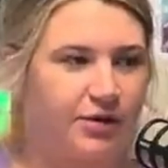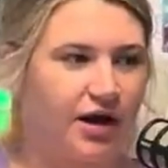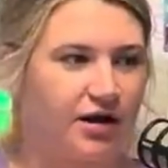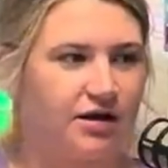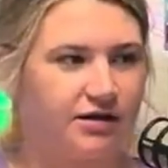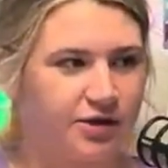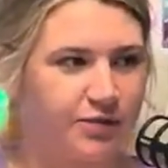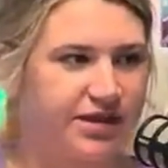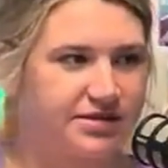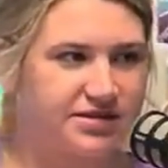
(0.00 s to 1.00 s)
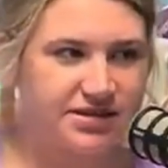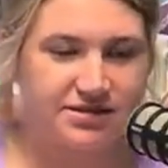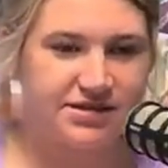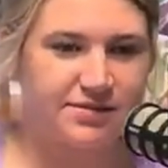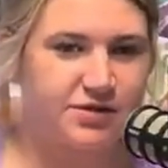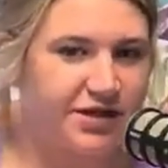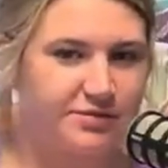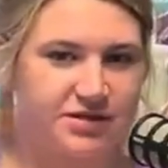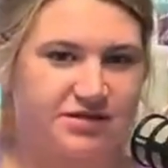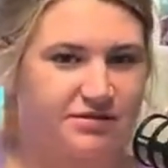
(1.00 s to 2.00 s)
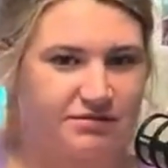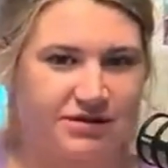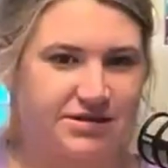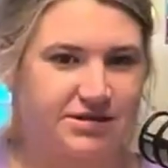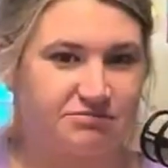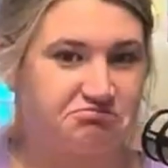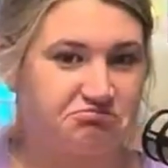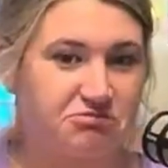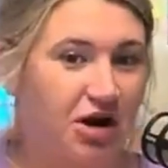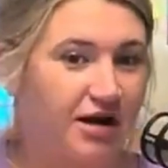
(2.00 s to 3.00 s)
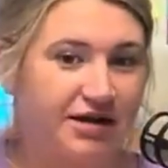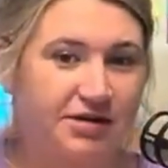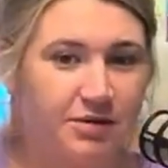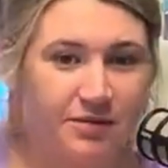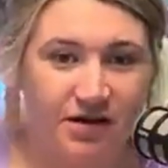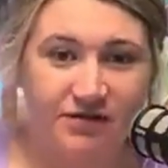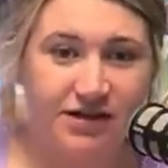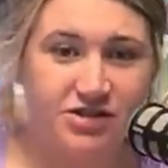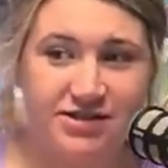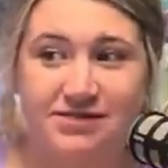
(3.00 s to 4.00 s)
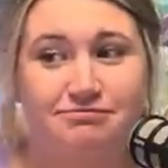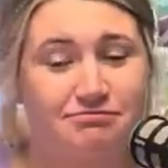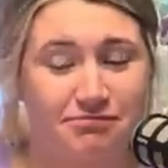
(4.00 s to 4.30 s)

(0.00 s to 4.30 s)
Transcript: we are all humans, and sometimes it's not going to be perfect, just